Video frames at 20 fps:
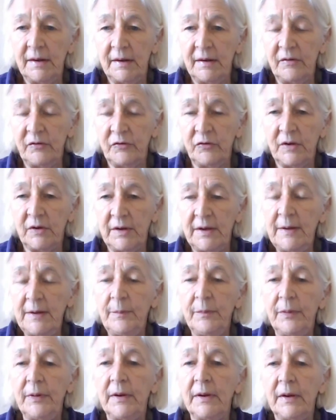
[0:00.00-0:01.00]
is to
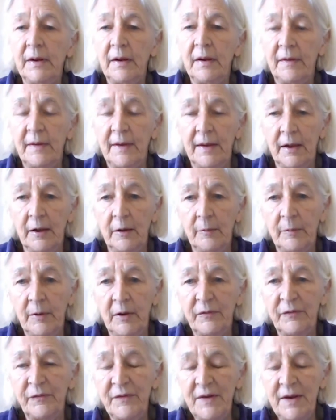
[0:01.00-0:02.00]
keep the
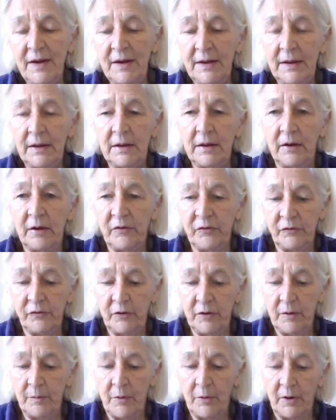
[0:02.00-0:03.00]
elbow fairly close to
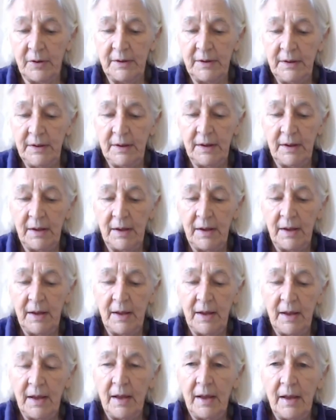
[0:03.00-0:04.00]
the body.
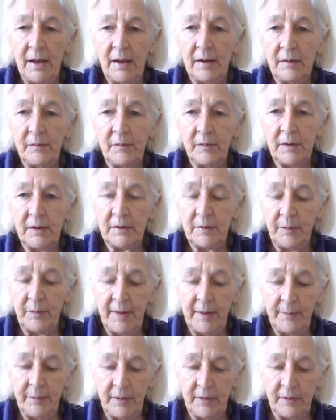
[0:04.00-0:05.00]
Get the
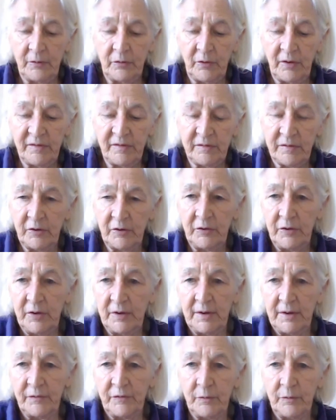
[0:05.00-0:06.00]
paper across so you
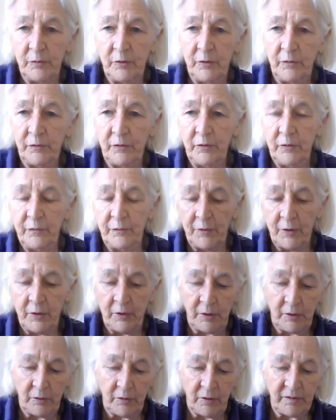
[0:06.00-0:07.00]
don't have to move too far
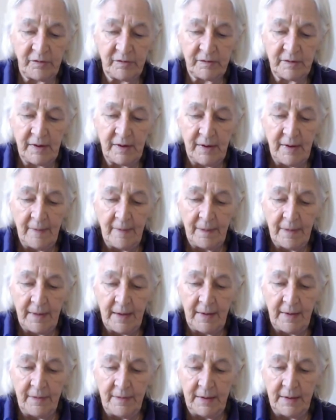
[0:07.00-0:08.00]
across,
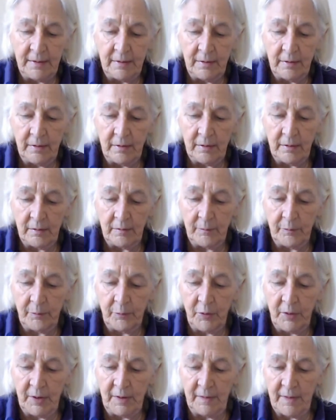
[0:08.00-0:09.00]
and then
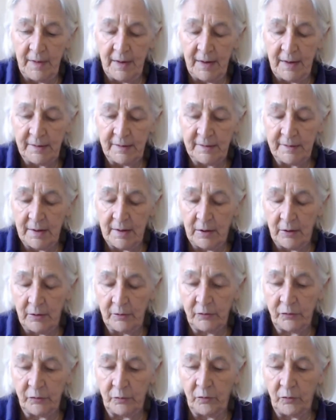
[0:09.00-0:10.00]
pulling the hand
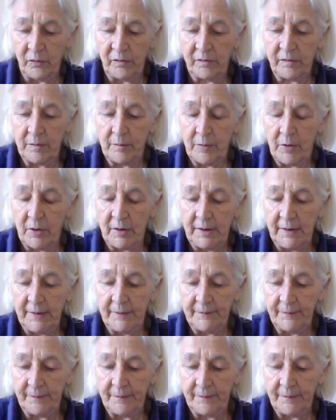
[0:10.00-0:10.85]
down towards the body.